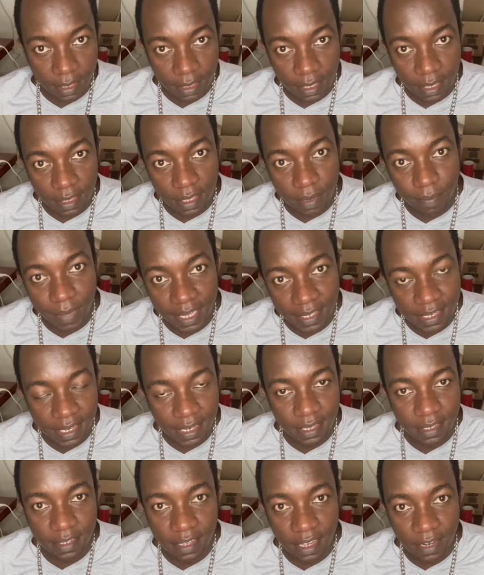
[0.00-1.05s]
the matting
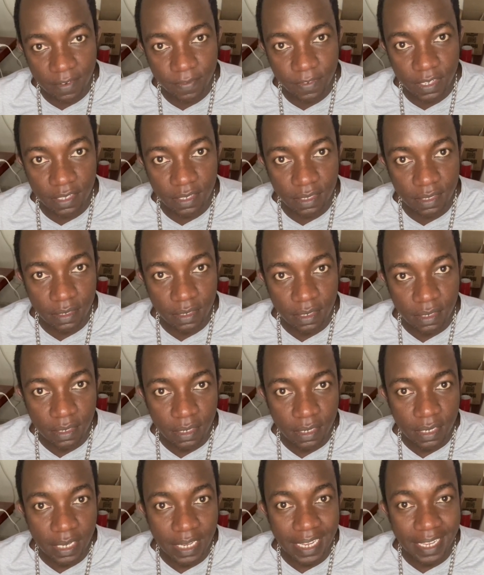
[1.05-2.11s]
itself
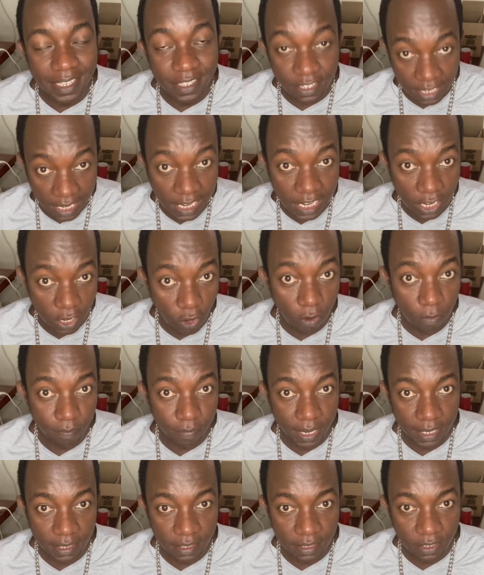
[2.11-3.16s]
is really
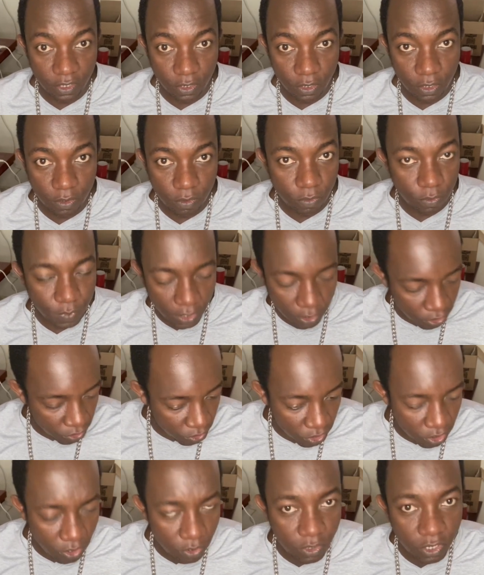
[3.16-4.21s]
compact, because we
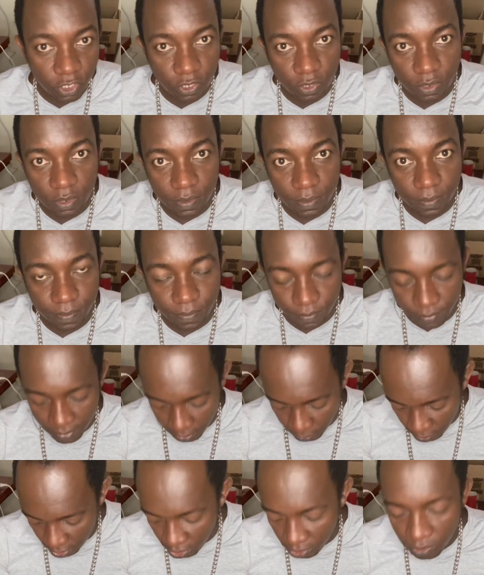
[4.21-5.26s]
don't
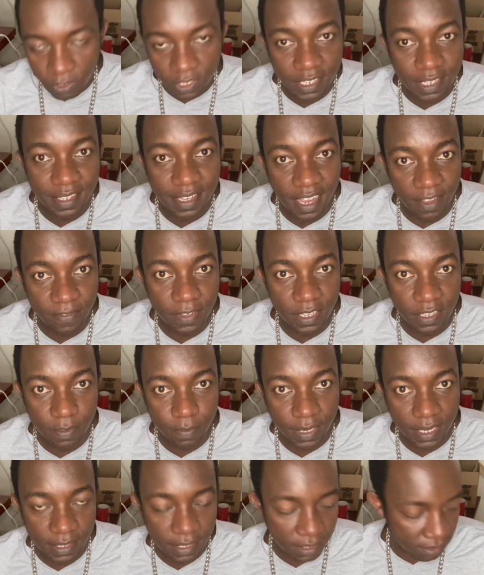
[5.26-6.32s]
want it having
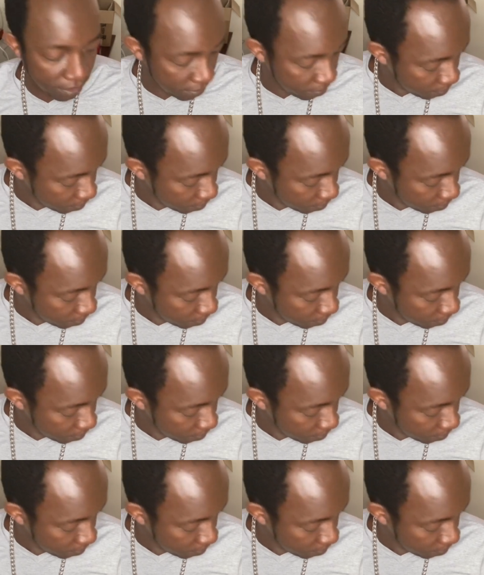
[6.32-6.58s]
spaces.